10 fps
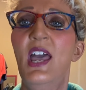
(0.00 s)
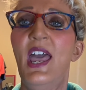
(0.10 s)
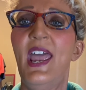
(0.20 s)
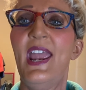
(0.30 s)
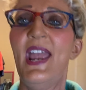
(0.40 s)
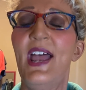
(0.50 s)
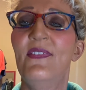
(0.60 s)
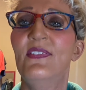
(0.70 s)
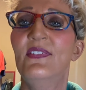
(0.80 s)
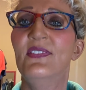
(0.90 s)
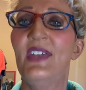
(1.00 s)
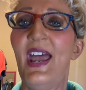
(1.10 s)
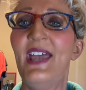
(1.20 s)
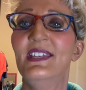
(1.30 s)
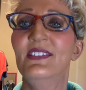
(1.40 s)
and
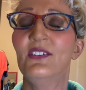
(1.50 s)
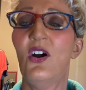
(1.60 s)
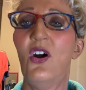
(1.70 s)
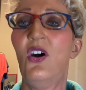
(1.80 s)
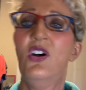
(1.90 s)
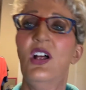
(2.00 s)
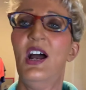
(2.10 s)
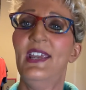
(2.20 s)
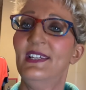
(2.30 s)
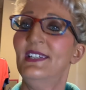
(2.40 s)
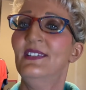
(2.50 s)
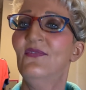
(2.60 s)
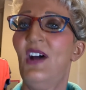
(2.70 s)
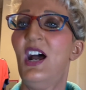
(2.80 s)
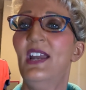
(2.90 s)
that is all I can
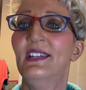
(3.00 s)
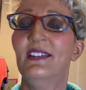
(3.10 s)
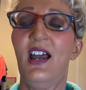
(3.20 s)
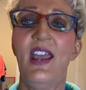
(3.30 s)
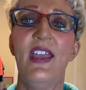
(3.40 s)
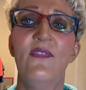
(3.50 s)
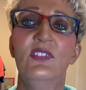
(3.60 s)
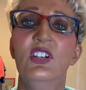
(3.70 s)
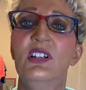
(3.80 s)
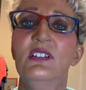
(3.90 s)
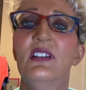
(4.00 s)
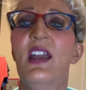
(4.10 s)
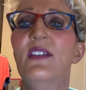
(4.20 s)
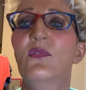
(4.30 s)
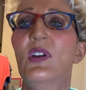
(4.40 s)
find. I have looked,
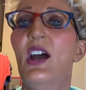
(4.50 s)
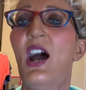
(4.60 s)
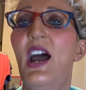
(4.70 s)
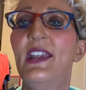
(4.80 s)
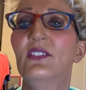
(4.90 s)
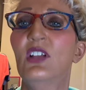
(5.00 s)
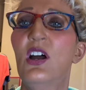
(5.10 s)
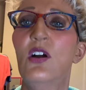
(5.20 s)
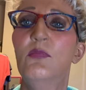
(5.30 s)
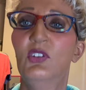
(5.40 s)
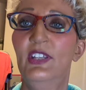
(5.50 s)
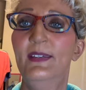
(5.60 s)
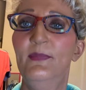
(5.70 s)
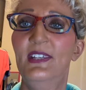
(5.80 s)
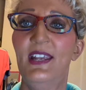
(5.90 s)
I have went high and low,
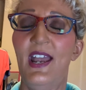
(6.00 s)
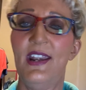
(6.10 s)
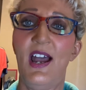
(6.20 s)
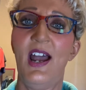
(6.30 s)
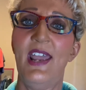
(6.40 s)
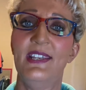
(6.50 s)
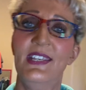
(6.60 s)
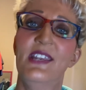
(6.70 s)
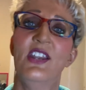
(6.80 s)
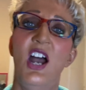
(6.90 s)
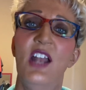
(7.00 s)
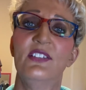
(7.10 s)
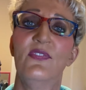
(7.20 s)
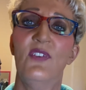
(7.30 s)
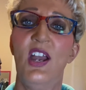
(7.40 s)
believe me, and I
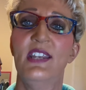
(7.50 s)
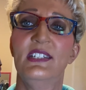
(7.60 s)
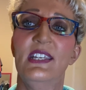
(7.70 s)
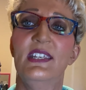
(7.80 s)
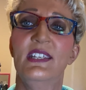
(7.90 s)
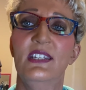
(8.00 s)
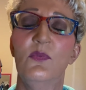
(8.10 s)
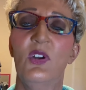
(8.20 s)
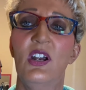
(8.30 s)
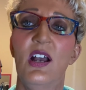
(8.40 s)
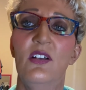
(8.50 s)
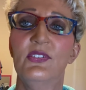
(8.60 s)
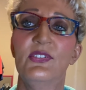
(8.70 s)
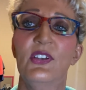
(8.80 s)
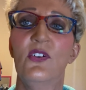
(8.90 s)
cannot find it anywhere else.
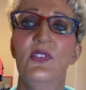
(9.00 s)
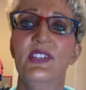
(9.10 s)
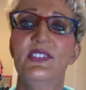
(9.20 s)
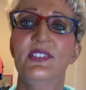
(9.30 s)
So this is